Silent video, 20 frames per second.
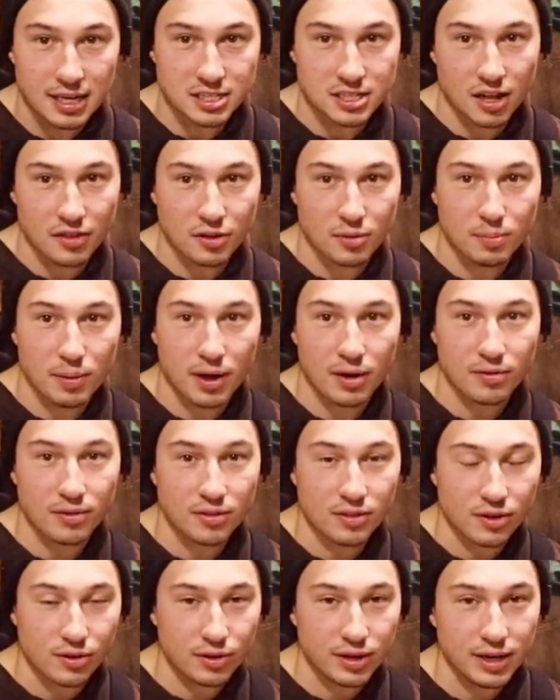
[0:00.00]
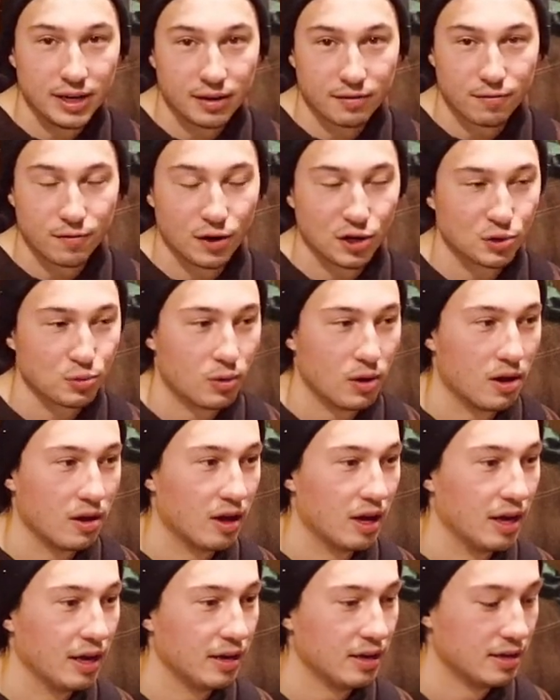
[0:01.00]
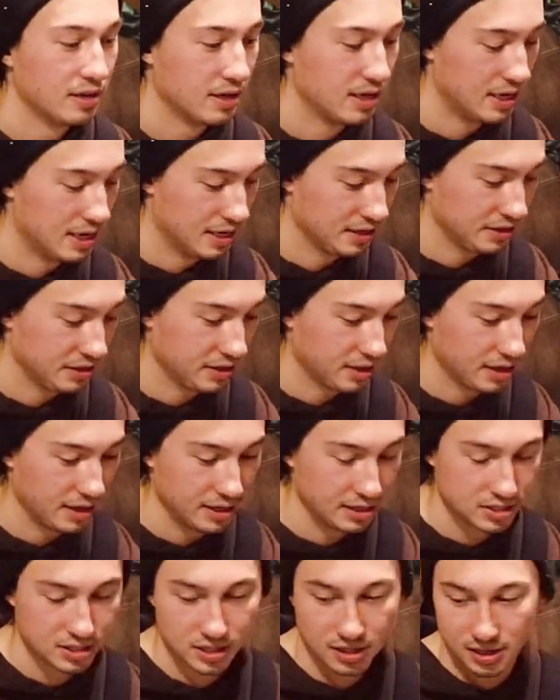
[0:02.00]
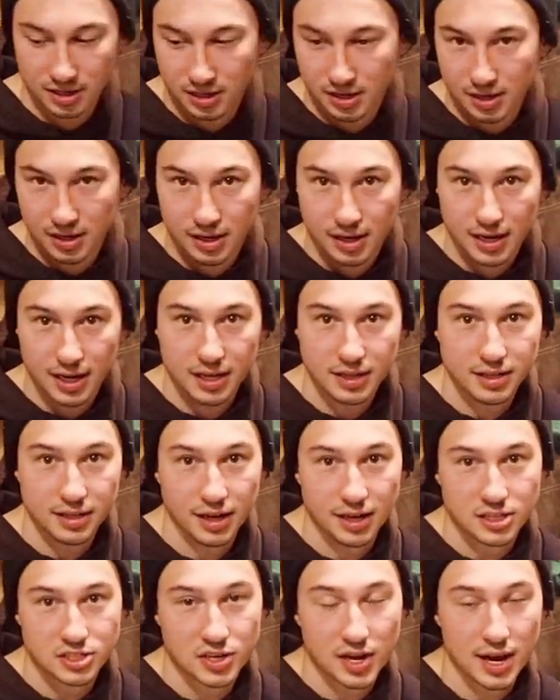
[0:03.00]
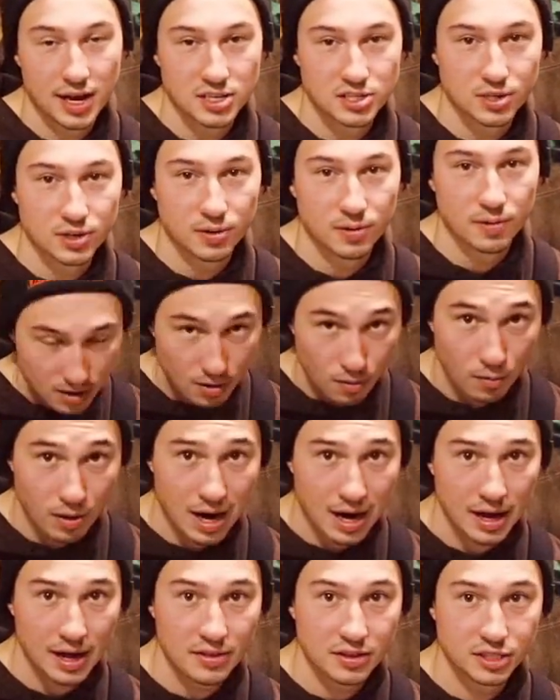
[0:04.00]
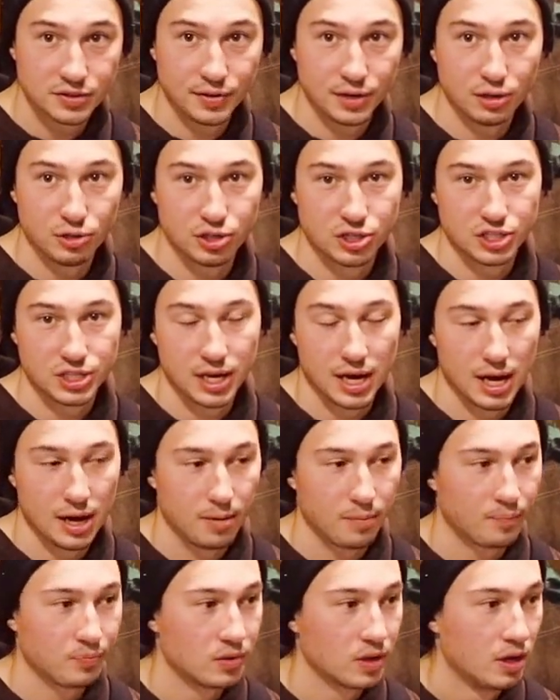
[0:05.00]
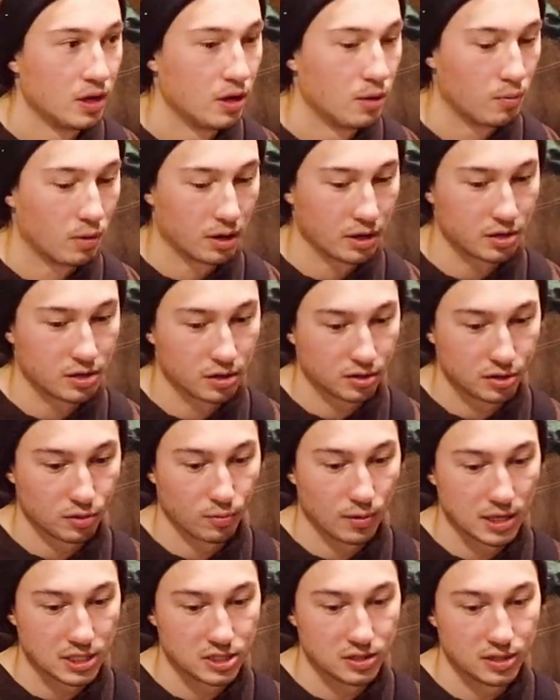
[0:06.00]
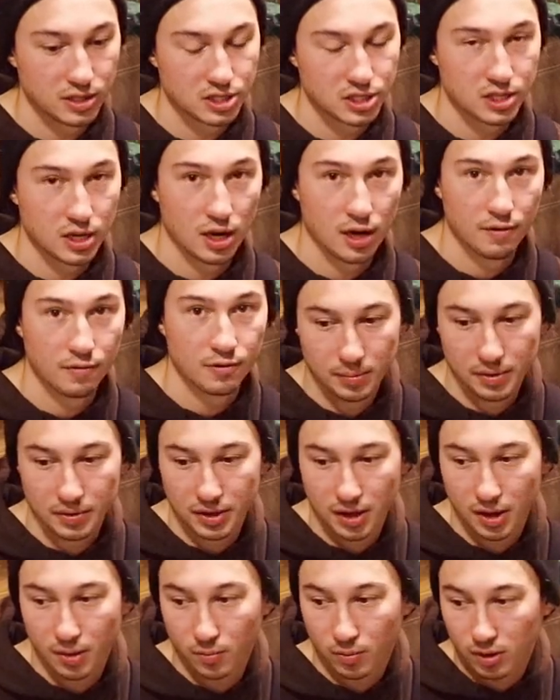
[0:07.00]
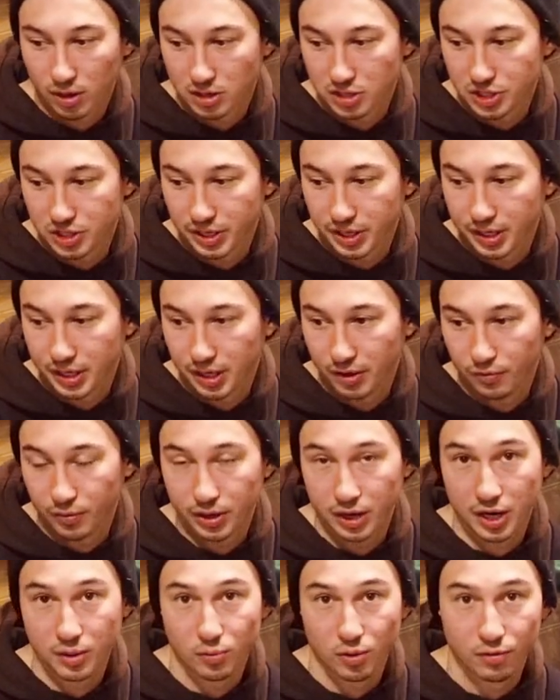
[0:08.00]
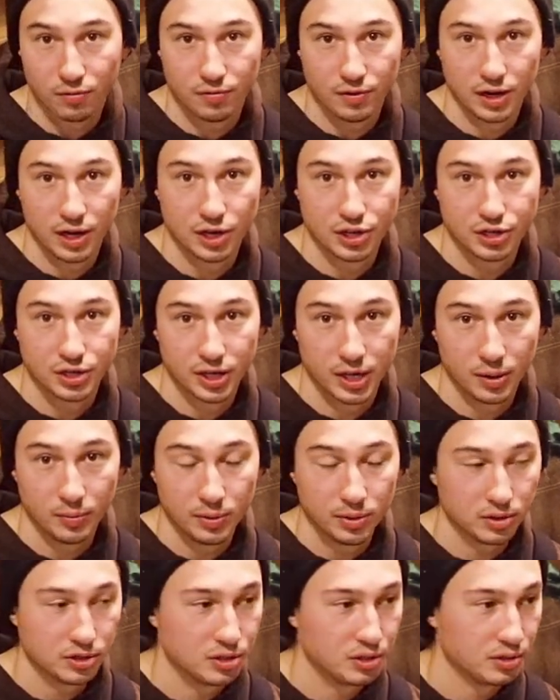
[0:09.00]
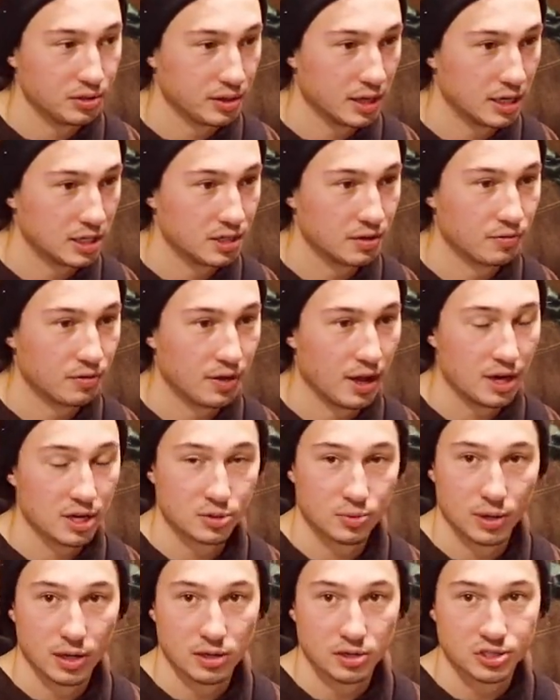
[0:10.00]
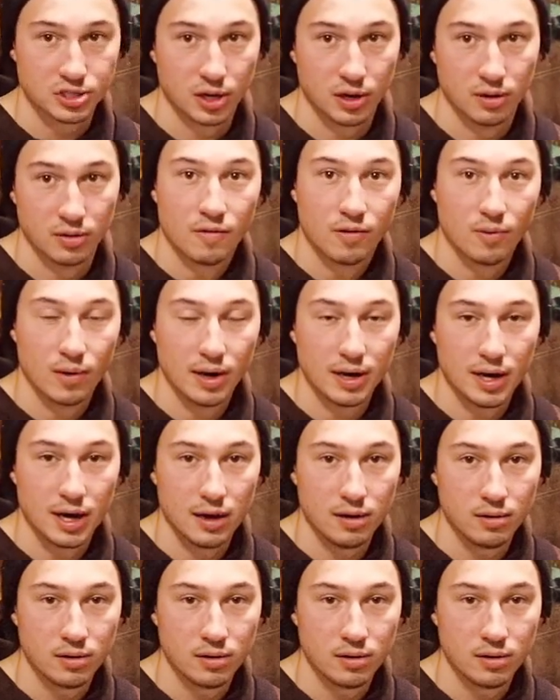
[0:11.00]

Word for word: nothing better than little eating fresh walleye on the ice, in the ice castle. We're not gonna end this video just yet. We're gonna cook the rest of this stuff and then we're gonna see if we get any more fish and we'll tune you guys in for that as well. So for right now,